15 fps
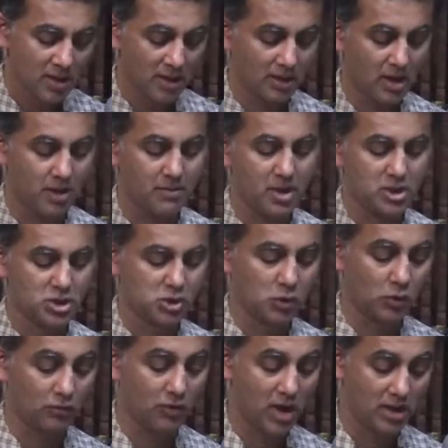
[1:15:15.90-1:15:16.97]
Rama
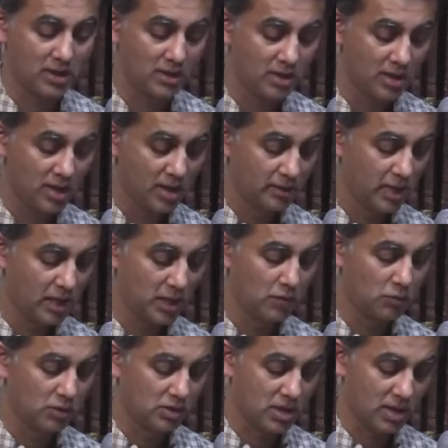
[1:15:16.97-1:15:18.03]
assured Vali that he
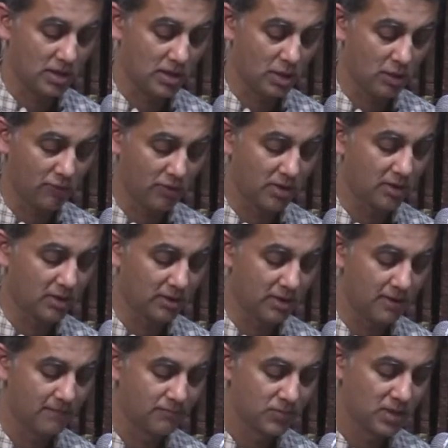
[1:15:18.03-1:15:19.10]
would take care of
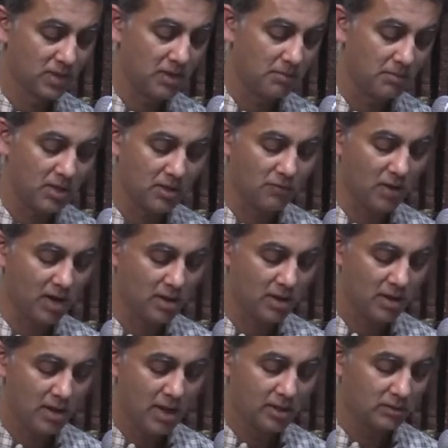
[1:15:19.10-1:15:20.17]
Angada. Meanwhile,
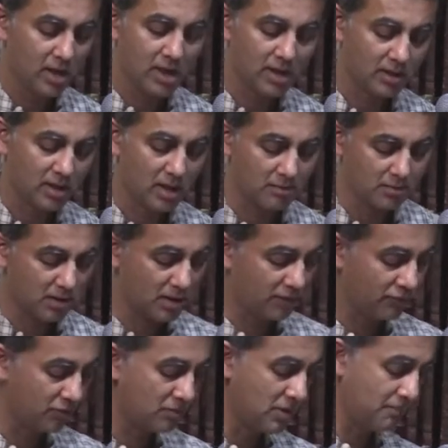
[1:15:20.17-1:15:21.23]
Tara came running
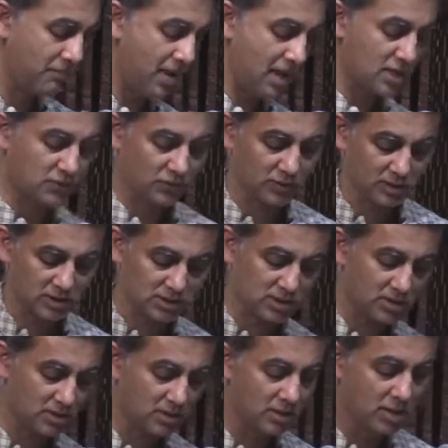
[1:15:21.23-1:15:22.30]
from the palace with her
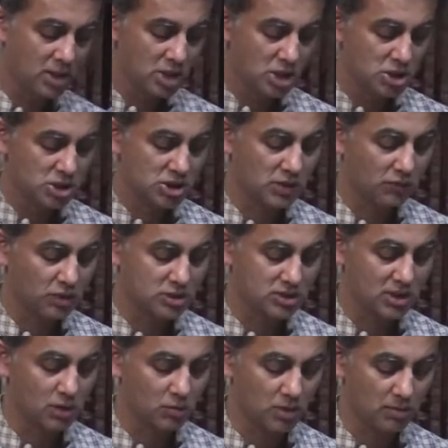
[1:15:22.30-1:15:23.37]
son. She was
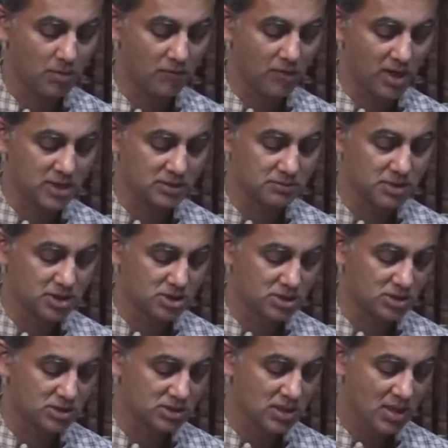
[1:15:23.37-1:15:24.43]
surrounded by Vali's
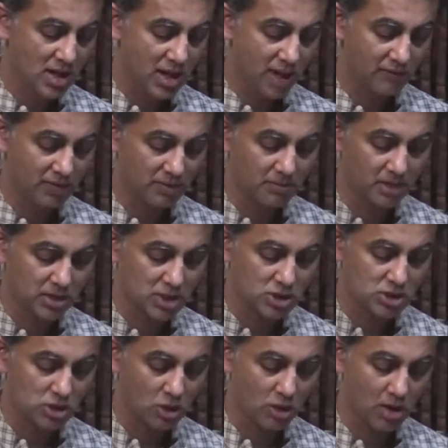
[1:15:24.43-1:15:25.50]
ministers, and when the monkeys
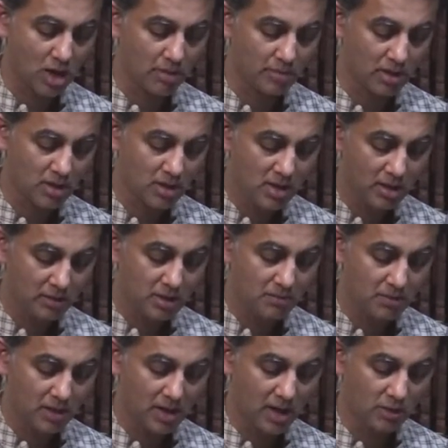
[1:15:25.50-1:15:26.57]
saw Rama, they
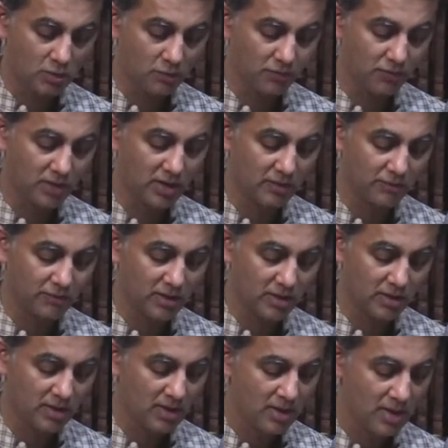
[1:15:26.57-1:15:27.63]
began to flee in
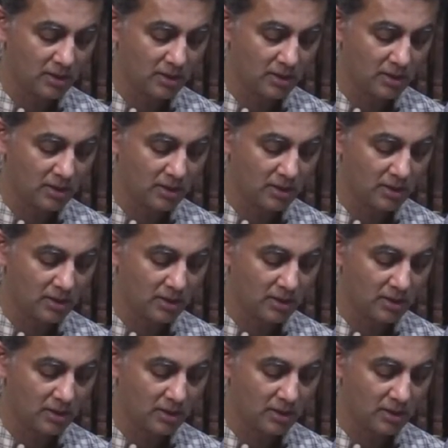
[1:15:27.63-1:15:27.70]
fear.